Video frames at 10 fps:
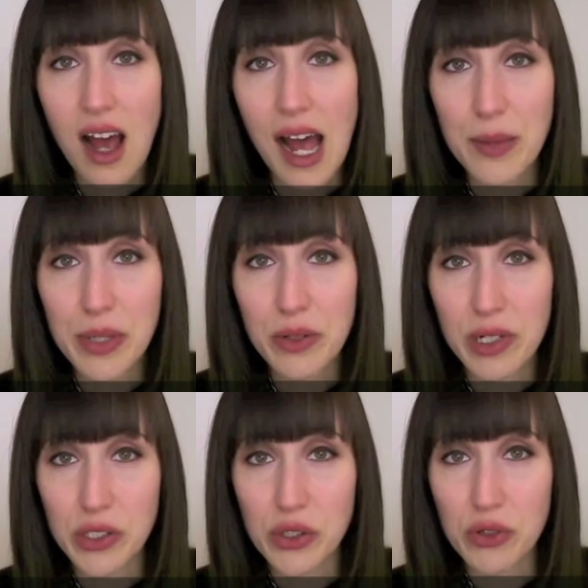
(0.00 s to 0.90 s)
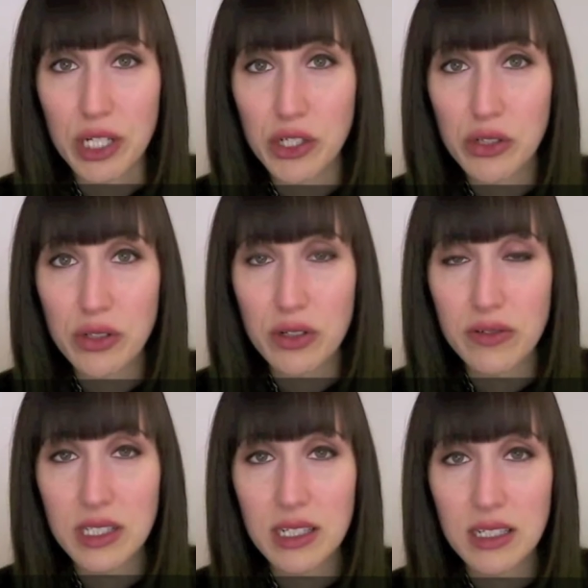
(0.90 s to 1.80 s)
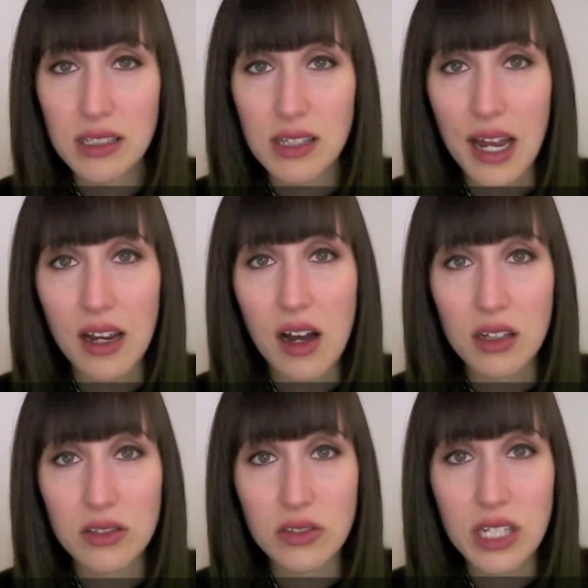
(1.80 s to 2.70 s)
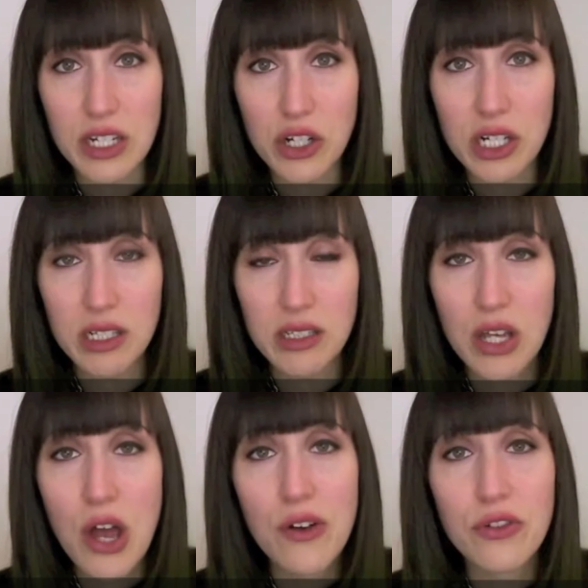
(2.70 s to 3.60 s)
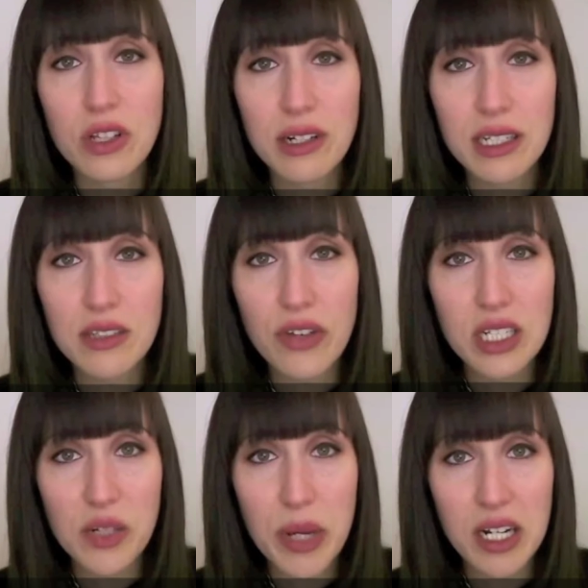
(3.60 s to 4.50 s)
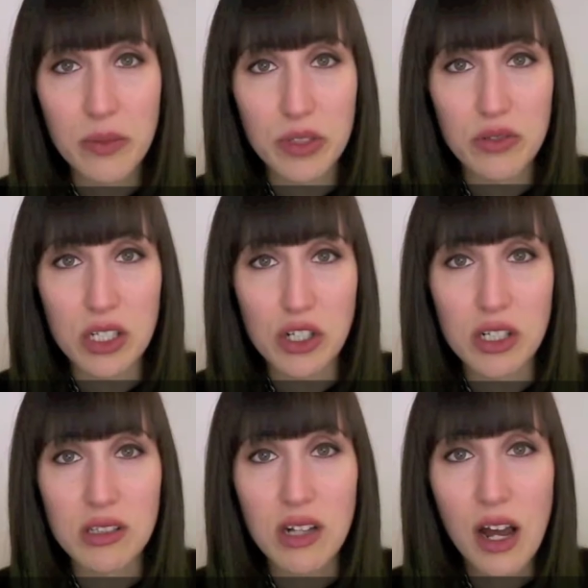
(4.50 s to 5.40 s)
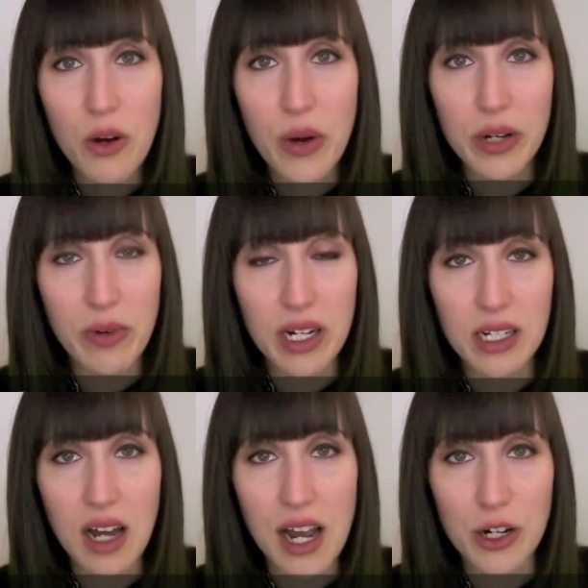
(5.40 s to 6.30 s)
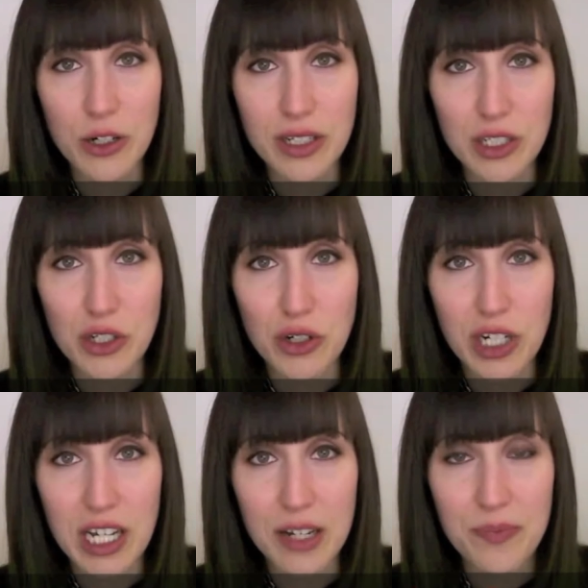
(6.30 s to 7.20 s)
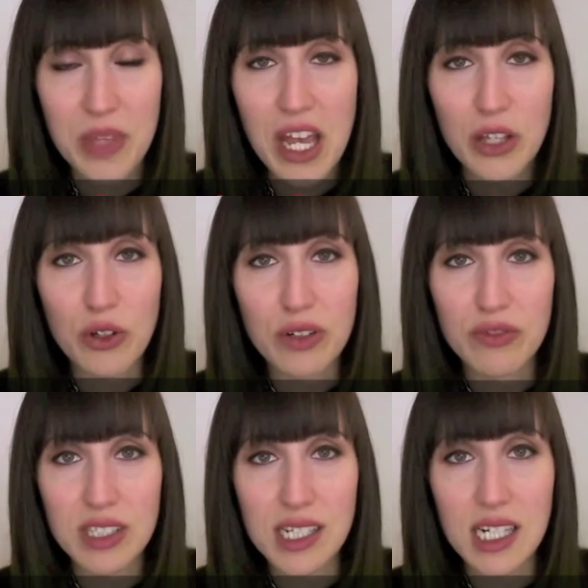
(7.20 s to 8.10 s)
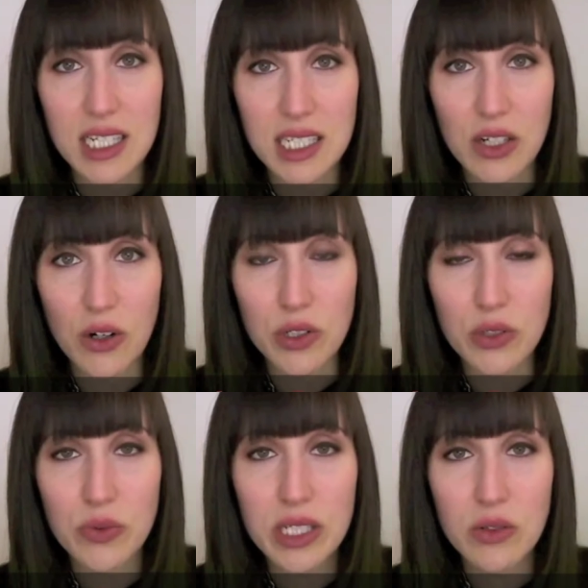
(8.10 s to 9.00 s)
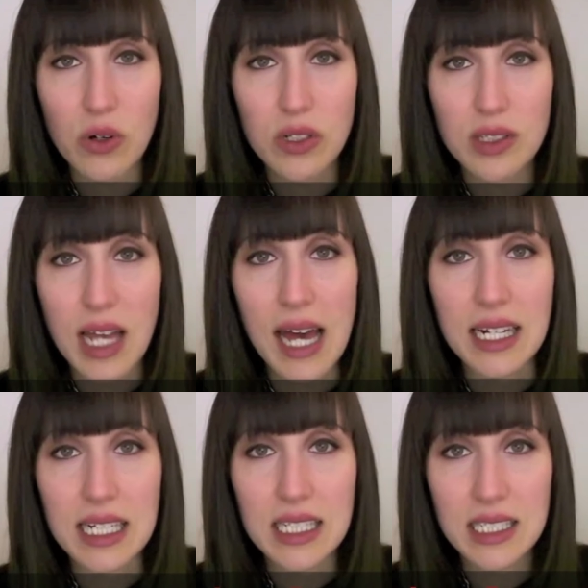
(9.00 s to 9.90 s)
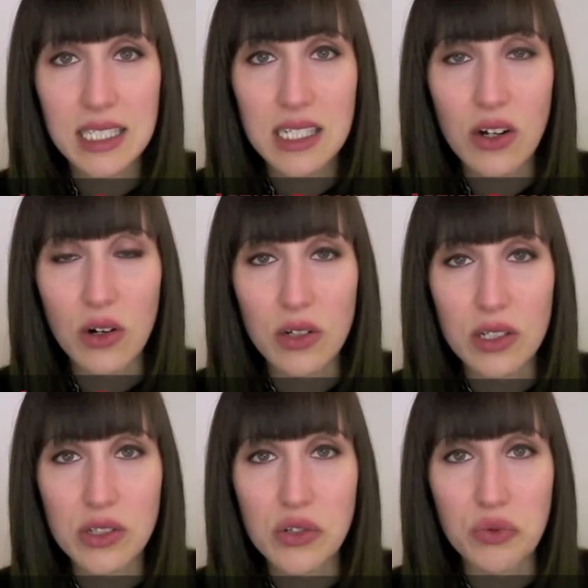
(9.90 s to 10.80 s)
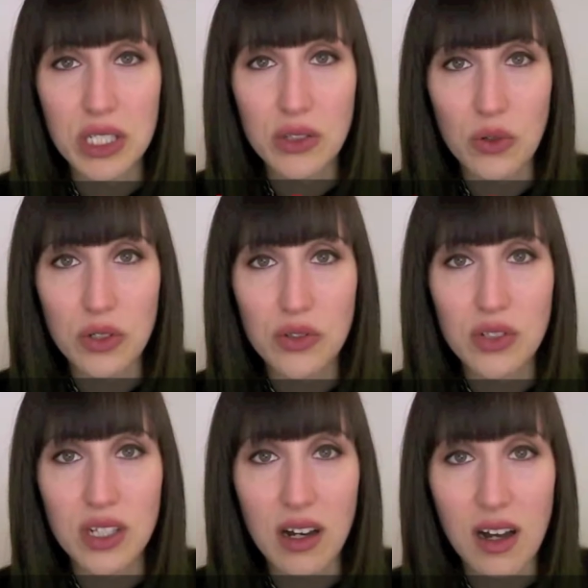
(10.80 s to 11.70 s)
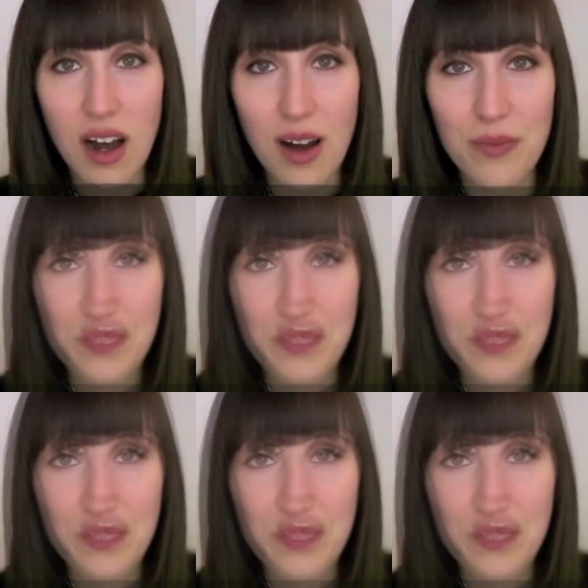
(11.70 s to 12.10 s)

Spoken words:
IP registration services, and consultations for the needs of independent musicians not quite ready to hire an attorney. You can visit Indie Artist Resource at indieartistresource.com.